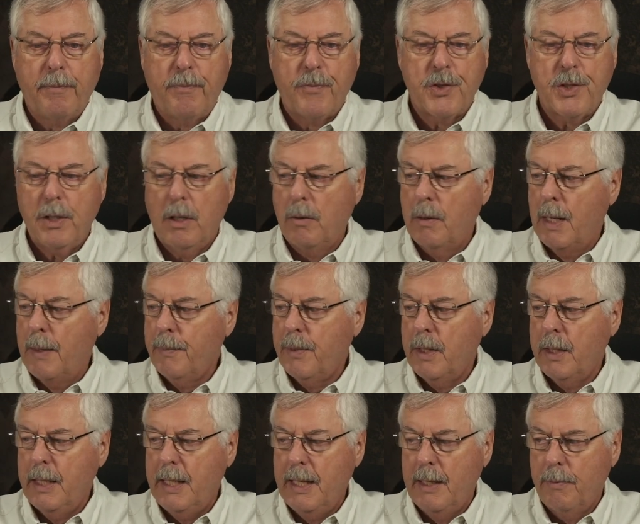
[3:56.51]
So I'm
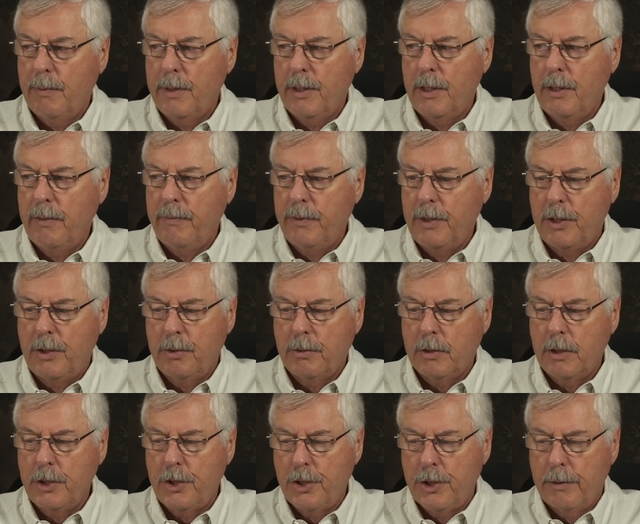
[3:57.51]
going to hit it with a UV
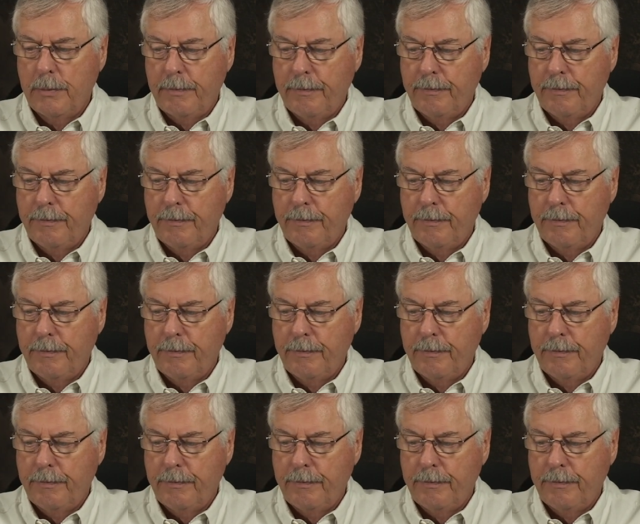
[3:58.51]
torch.